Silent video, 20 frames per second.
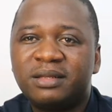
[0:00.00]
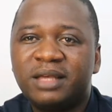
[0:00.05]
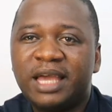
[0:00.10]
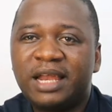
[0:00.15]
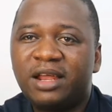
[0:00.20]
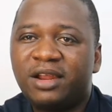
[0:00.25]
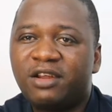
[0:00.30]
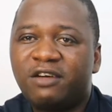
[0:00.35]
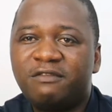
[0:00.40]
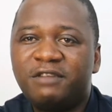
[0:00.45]
A
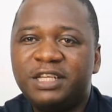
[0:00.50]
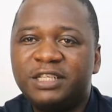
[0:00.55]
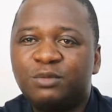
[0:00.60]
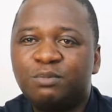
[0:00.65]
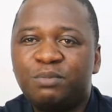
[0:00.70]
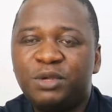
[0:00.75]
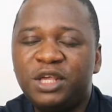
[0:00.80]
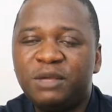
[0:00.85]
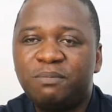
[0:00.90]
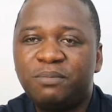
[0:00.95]
lot of these
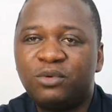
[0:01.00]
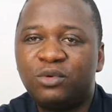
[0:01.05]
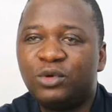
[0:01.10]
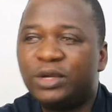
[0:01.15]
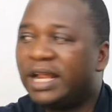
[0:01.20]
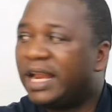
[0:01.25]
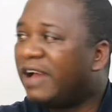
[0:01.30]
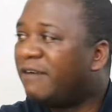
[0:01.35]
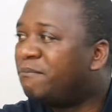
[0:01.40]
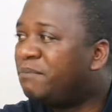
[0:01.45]
people
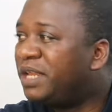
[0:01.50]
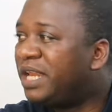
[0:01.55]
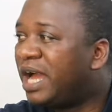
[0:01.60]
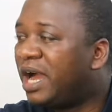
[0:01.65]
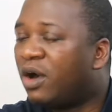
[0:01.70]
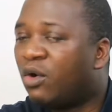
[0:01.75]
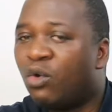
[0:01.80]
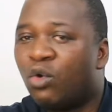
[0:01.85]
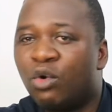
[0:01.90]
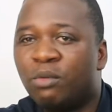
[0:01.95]
that have been
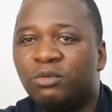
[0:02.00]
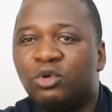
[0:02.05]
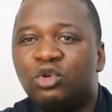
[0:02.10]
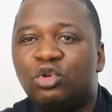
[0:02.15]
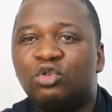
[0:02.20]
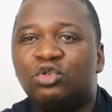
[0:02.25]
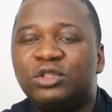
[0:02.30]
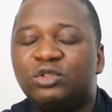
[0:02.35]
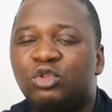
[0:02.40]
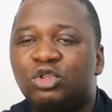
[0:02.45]
at home, you
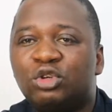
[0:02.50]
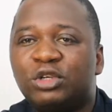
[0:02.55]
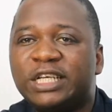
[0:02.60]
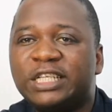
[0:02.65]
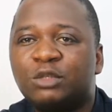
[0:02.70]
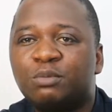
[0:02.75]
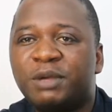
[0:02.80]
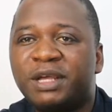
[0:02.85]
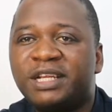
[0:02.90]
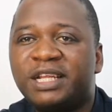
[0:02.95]
don't
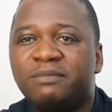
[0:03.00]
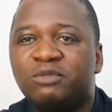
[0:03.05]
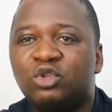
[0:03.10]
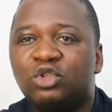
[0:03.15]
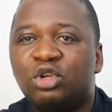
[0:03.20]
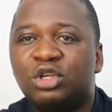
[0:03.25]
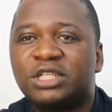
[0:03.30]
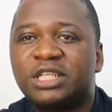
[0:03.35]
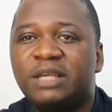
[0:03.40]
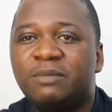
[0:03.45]
expect them
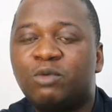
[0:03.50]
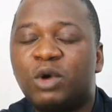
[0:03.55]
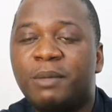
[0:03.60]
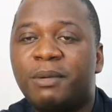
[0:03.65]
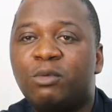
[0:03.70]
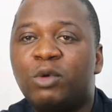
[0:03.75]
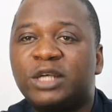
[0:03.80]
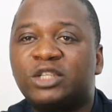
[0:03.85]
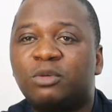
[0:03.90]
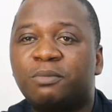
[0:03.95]
to just keep quiet.
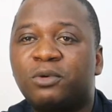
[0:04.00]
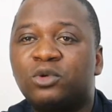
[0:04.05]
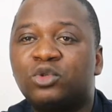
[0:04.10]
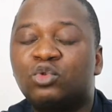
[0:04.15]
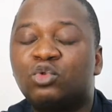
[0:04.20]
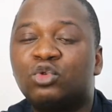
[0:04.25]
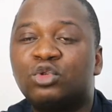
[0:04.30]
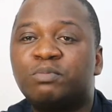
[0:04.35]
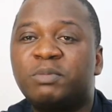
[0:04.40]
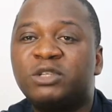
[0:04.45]
People are supposed
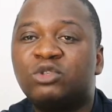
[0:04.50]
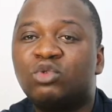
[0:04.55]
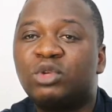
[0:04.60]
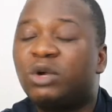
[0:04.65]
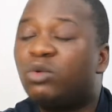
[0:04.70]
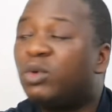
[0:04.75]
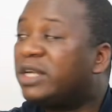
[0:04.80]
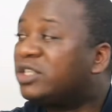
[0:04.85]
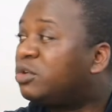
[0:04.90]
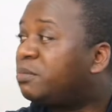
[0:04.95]
to spend,
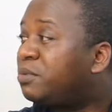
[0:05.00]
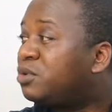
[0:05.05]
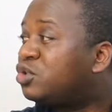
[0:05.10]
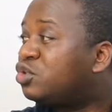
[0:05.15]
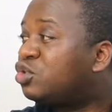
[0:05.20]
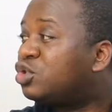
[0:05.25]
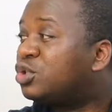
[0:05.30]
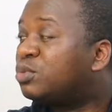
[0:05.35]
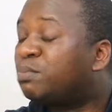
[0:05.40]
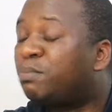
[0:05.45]
students who are supposed
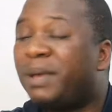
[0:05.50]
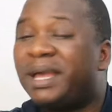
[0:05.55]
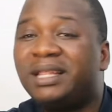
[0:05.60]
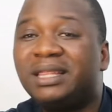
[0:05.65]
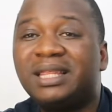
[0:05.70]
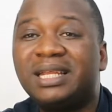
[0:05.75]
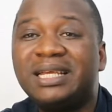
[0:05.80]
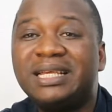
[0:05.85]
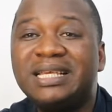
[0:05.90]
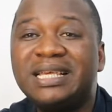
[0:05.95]
to
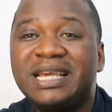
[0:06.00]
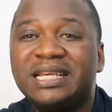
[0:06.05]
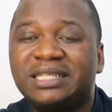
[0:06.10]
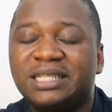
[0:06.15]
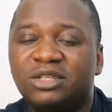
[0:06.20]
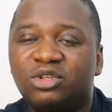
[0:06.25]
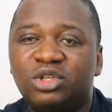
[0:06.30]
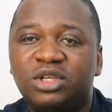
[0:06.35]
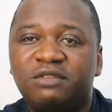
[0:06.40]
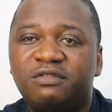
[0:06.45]
spend 3 years
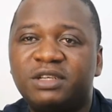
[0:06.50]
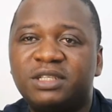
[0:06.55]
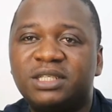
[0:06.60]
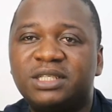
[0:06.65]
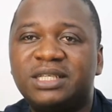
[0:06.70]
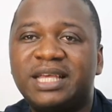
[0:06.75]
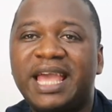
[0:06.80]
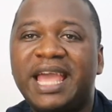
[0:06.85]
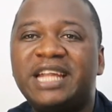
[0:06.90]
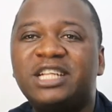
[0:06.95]
in
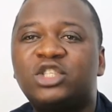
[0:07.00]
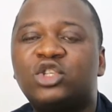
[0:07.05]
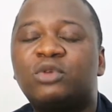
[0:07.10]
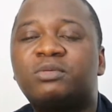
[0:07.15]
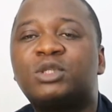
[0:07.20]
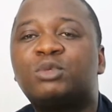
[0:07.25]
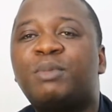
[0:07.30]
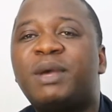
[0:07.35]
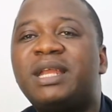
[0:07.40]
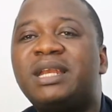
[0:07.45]
university ends up
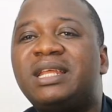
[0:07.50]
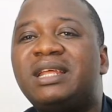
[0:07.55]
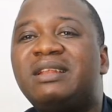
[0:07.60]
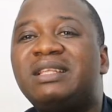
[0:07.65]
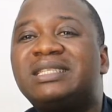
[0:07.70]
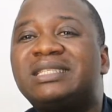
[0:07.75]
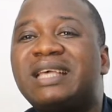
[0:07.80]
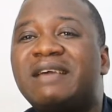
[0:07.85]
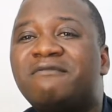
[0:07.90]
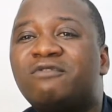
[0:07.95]
spending
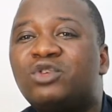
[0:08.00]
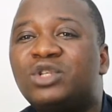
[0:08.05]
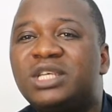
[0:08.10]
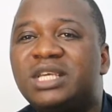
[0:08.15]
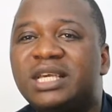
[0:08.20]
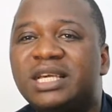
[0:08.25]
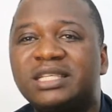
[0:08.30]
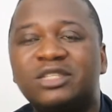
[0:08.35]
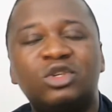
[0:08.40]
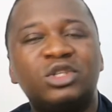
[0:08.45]
7
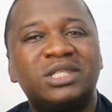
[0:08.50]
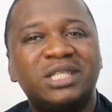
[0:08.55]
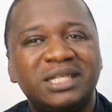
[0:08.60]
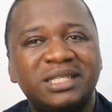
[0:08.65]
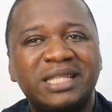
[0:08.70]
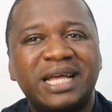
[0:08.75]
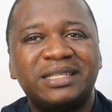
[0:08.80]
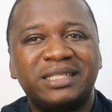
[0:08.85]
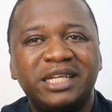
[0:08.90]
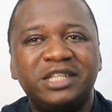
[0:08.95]
years. You
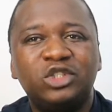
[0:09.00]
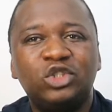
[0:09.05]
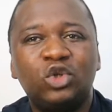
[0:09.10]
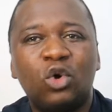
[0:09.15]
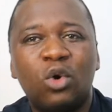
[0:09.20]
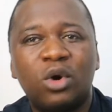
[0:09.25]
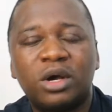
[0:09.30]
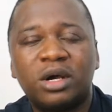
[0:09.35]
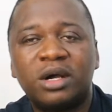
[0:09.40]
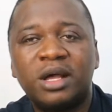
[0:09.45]
think that's a
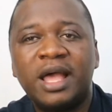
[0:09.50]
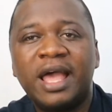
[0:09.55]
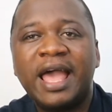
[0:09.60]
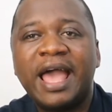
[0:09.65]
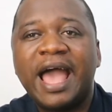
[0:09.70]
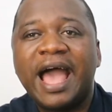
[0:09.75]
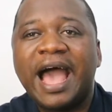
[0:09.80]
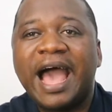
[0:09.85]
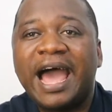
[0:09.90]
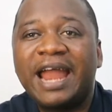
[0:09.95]
joke?
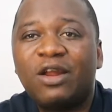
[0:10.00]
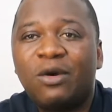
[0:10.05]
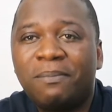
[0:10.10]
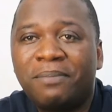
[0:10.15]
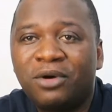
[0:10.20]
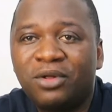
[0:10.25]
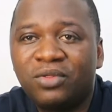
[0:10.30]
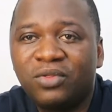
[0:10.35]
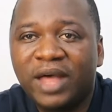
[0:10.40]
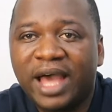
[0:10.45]
And
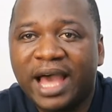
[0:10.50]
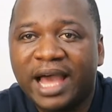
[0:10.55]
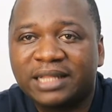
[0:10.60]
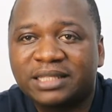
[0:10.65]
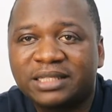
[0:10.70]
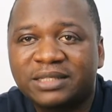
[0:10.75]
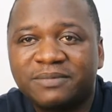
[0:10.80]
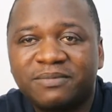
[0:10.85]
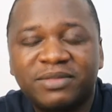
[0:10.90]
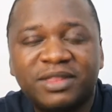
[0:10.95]
upon
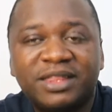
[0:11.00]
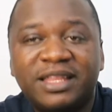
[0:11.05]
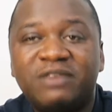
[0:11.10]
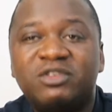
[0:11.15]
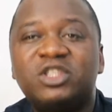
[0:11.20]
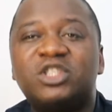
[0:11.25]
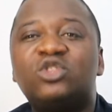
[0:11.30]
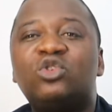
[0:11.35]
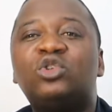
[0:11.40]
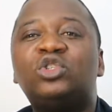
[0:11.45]
that, there
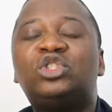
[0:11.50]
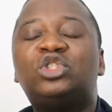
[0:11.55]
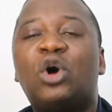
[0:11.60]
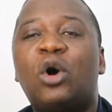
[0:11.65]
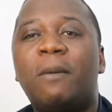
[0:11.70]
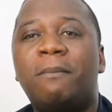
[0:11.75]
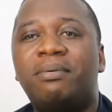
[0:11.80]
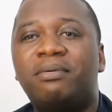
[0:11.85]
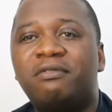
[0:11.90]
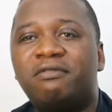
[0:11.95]
is no
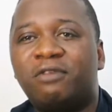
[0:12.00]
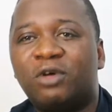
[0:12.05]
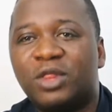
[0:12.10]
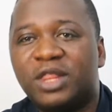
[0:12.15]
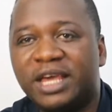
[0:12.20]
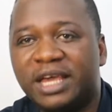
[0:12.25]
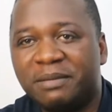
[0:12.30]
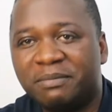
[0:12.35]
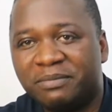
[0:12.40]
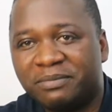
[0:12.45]
job for
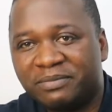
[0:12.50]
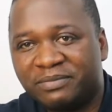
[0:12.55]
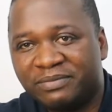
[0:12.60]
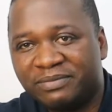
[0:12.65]
them.